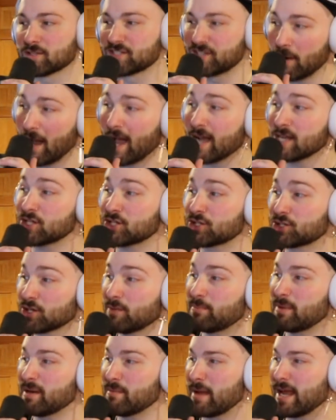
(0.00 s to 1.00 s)
So I
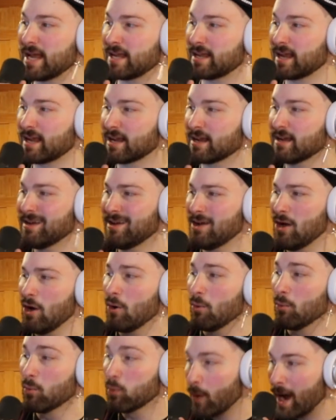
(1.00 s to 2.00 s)
should be making
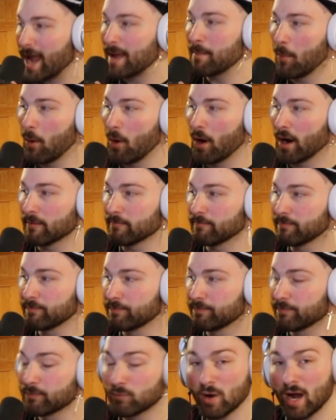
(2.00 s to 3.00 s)
way more,
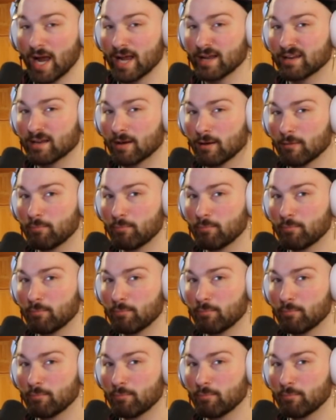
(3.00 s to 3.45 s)
right?